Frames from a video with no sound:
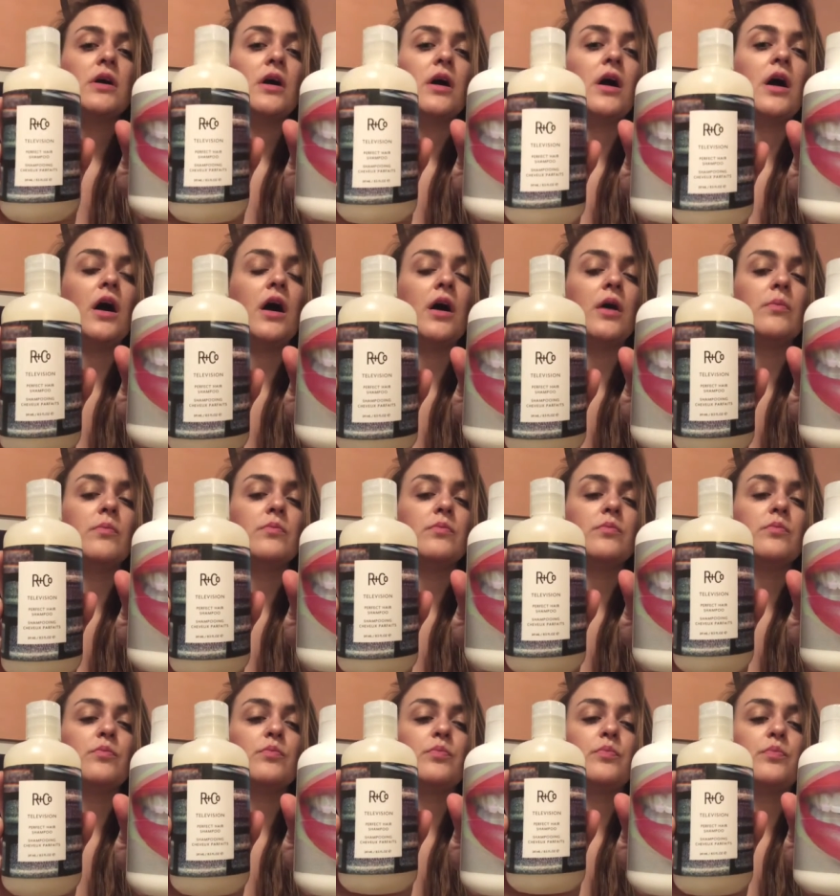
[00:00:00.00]
Um,
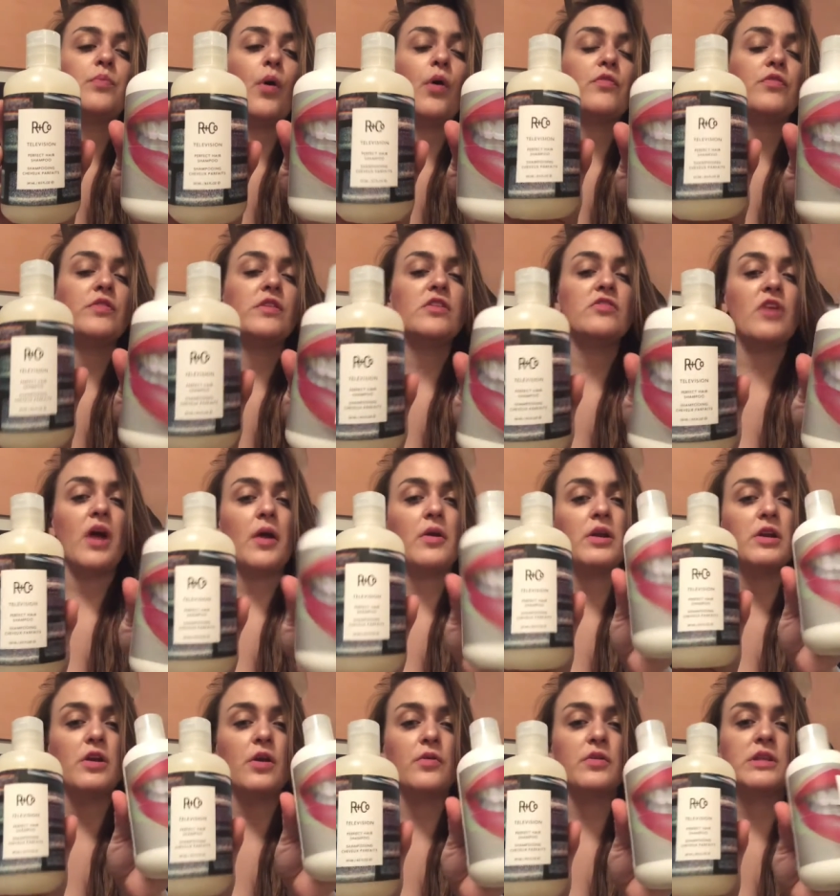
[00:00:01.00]
both of these I already
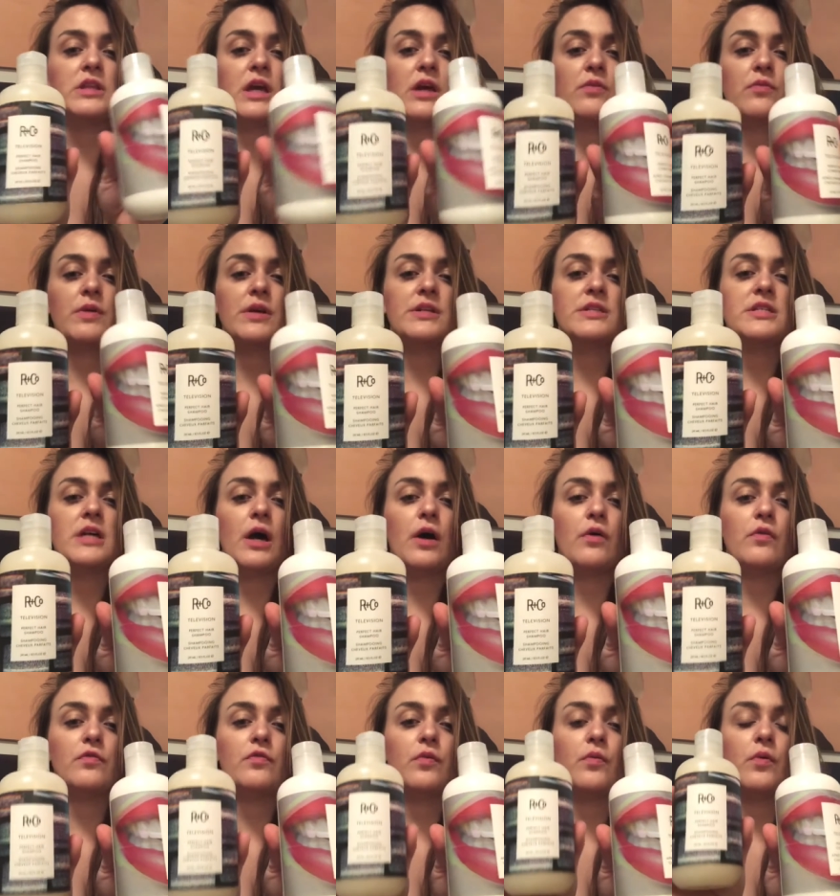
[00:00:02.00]
know that they retail
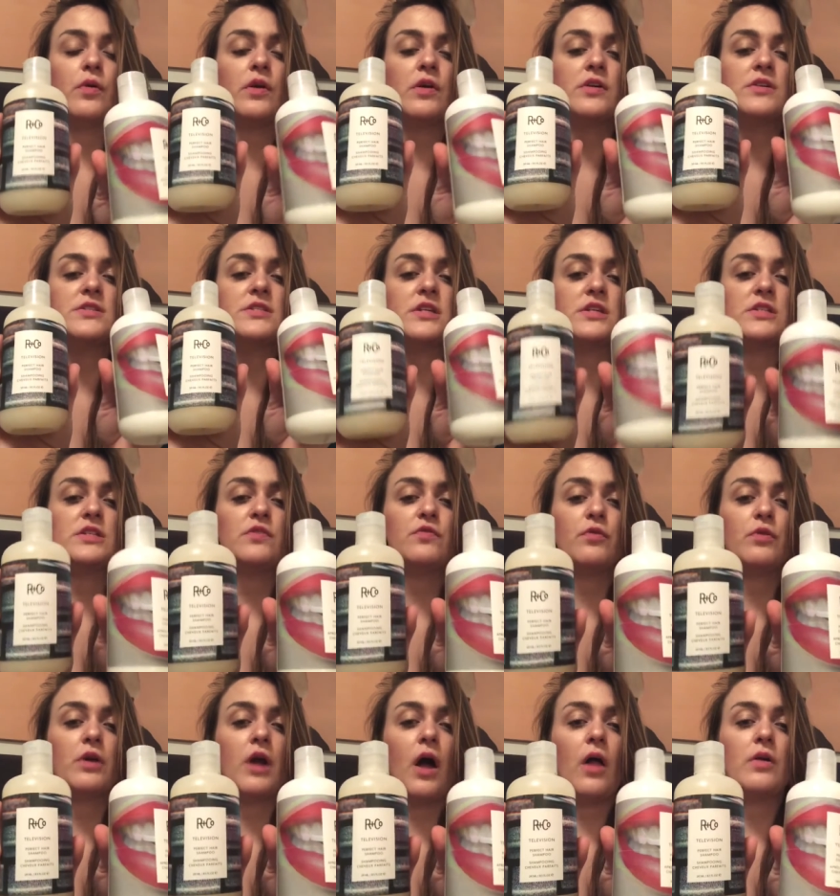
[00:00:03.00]
for
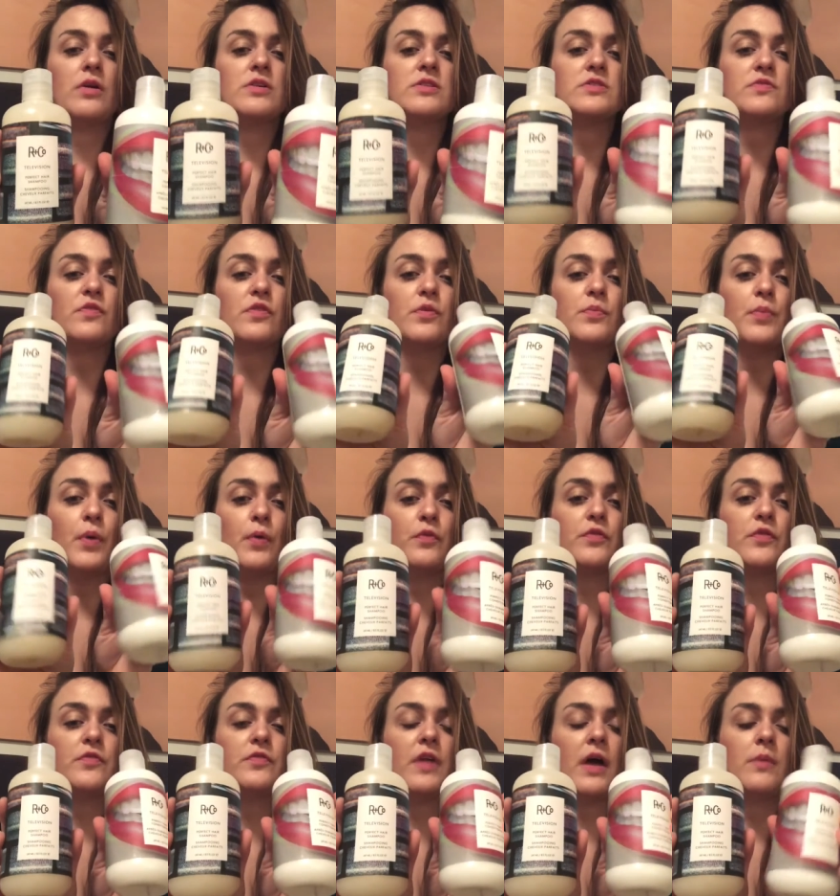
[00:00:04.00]
$64 for both
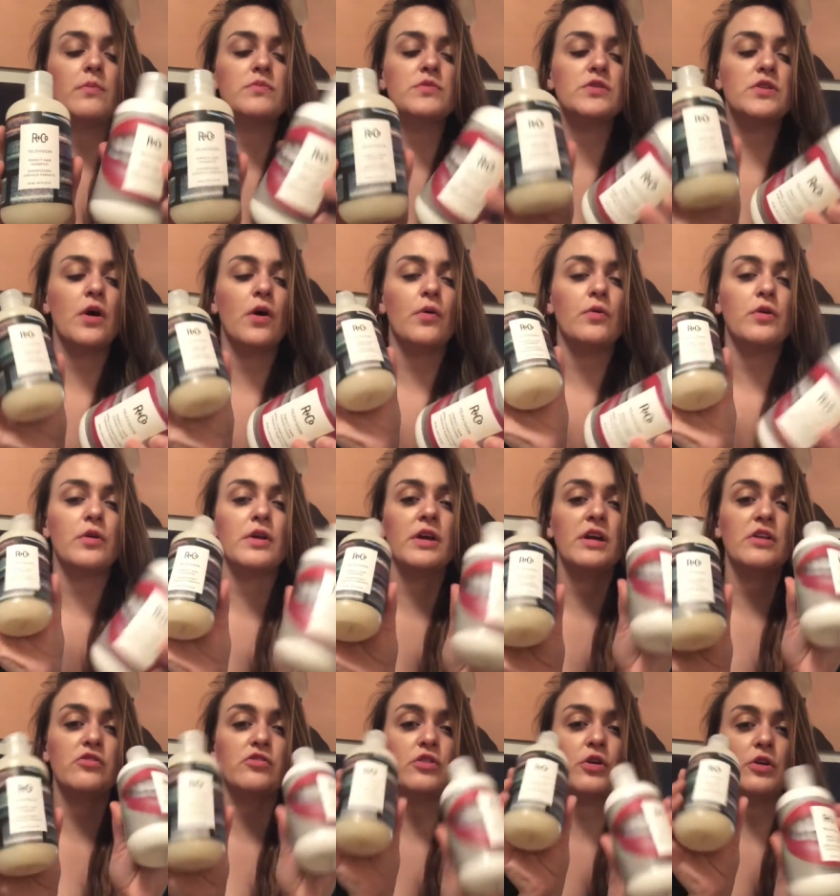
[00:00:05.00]
of them, so they're
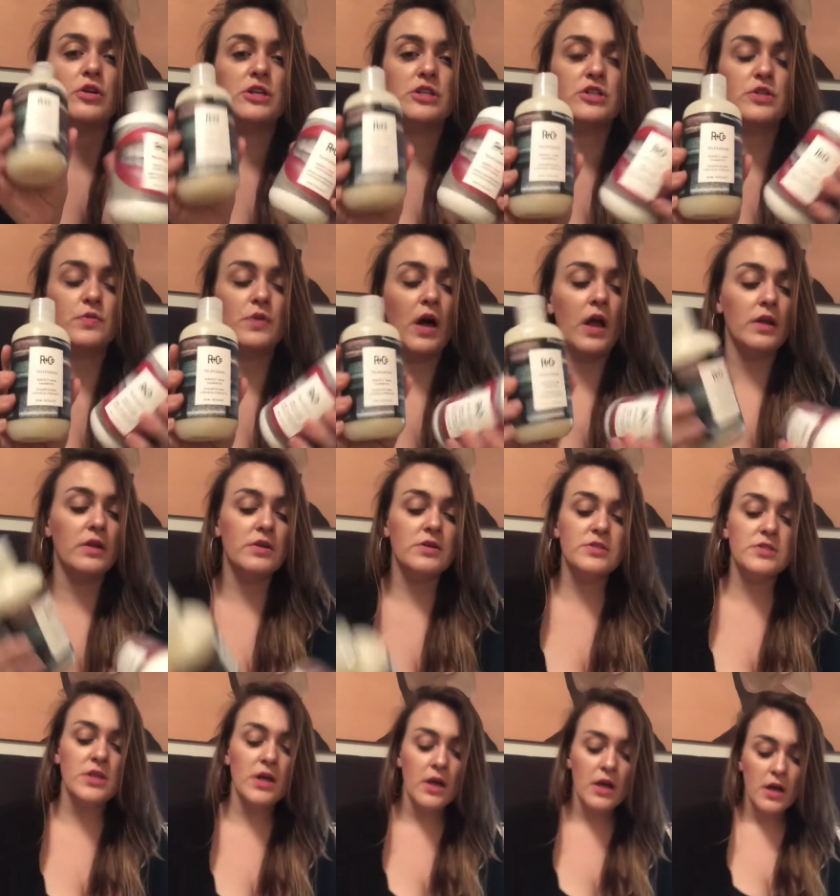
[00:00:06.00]
each
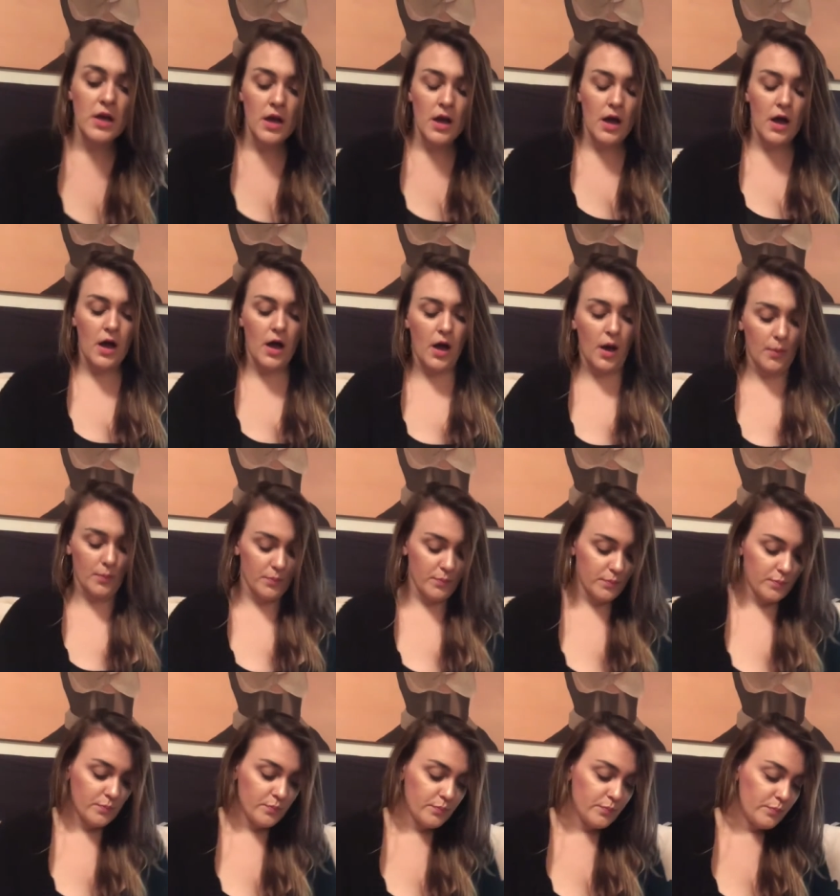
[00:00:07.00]
$32. Um,
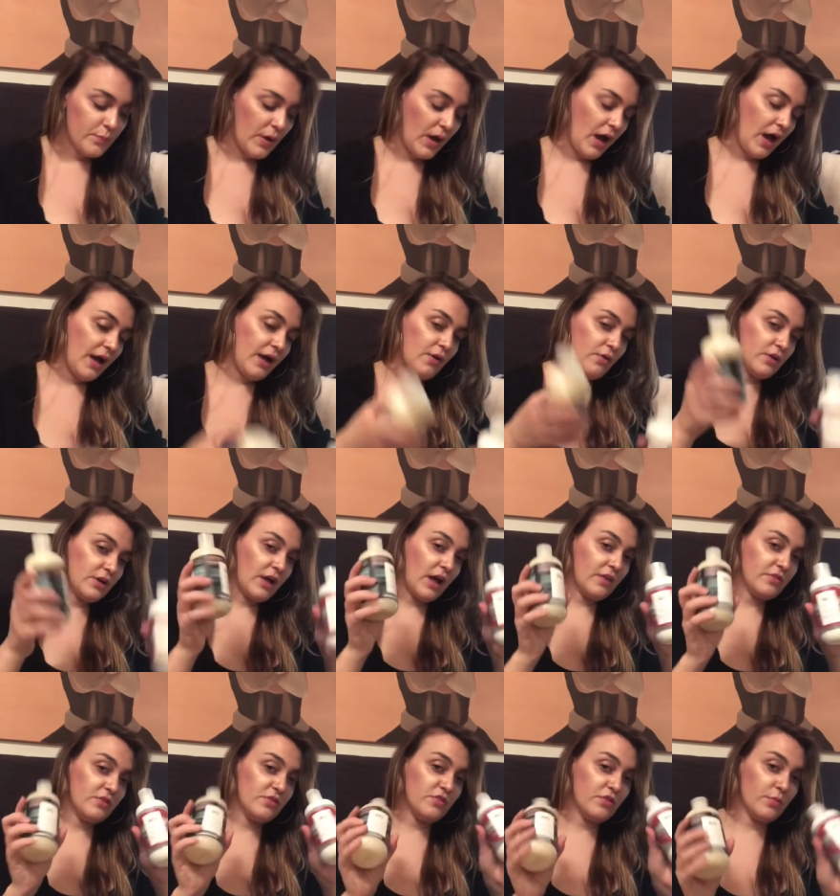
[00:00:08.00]
I already got
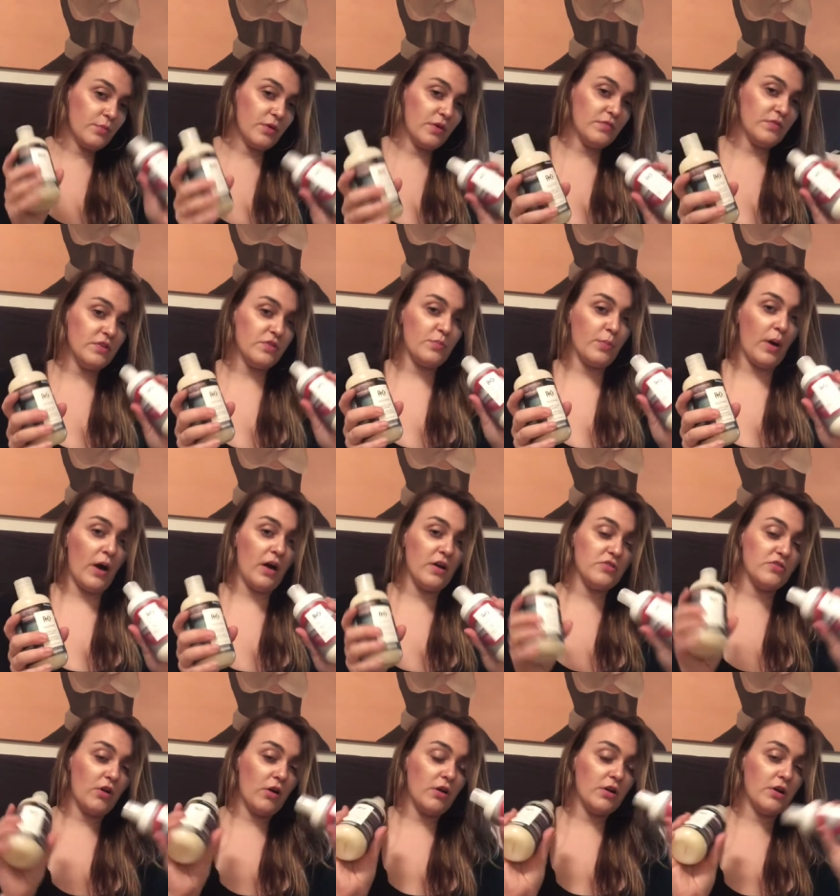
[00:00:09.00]
these in a previous box.
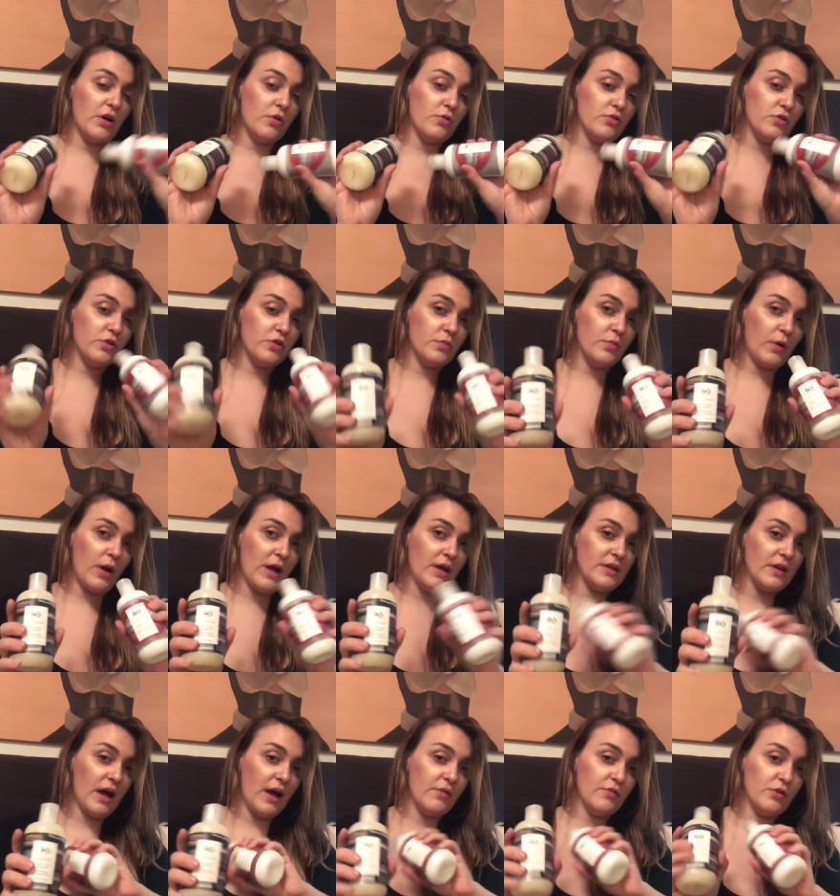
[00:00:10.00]
R&Co. is a good brand. I
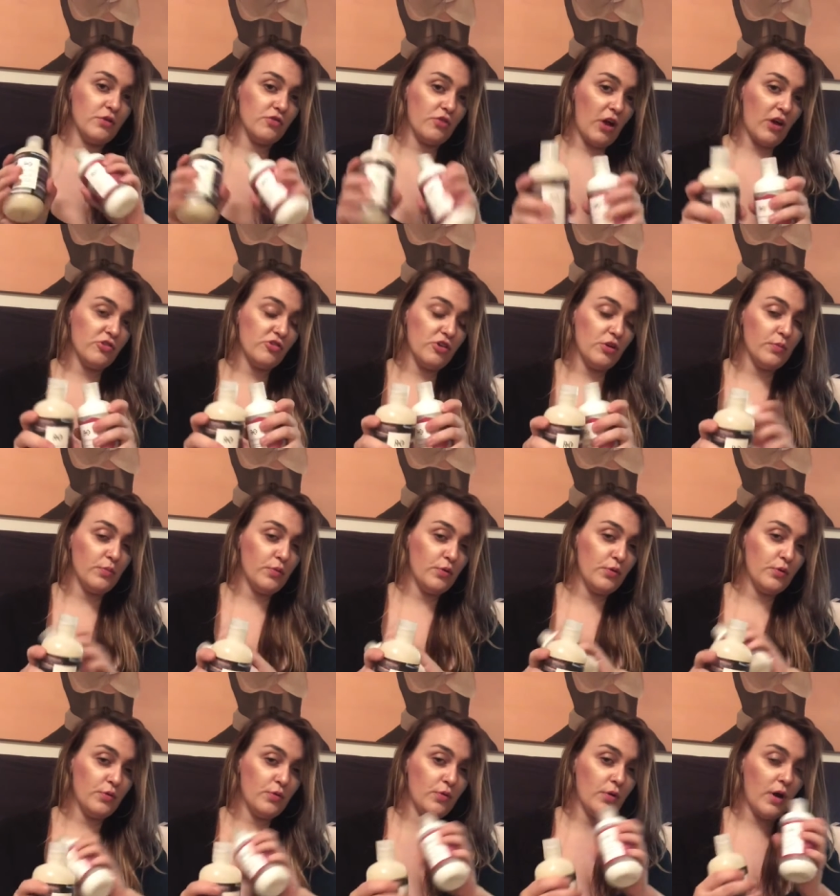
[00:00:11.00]
have their dry
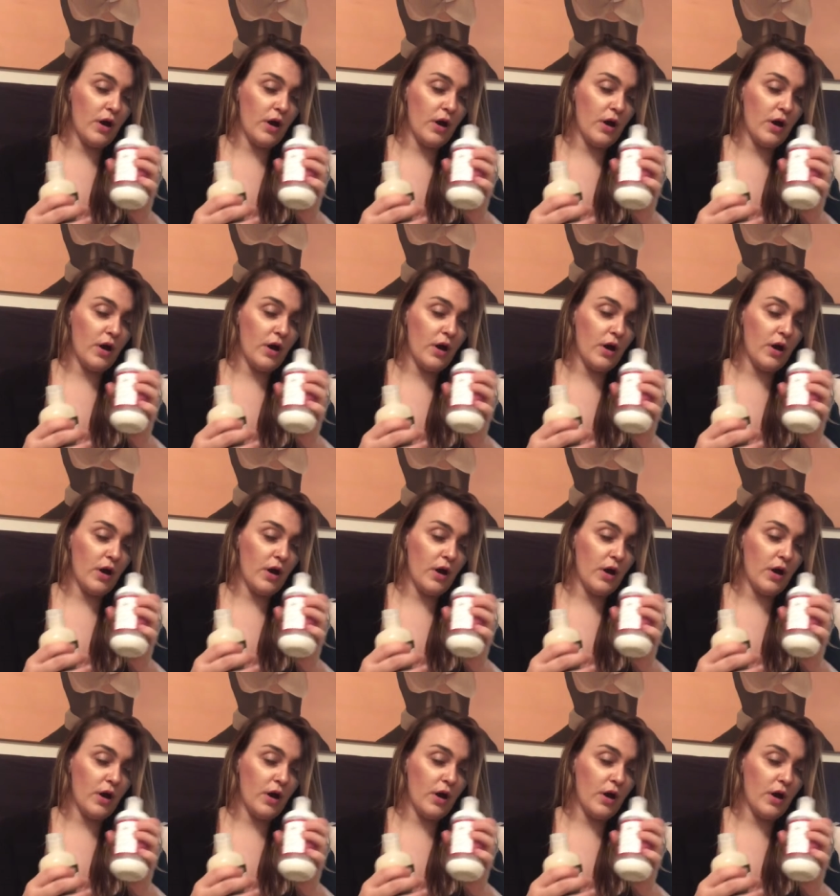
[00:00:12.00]
shampoo.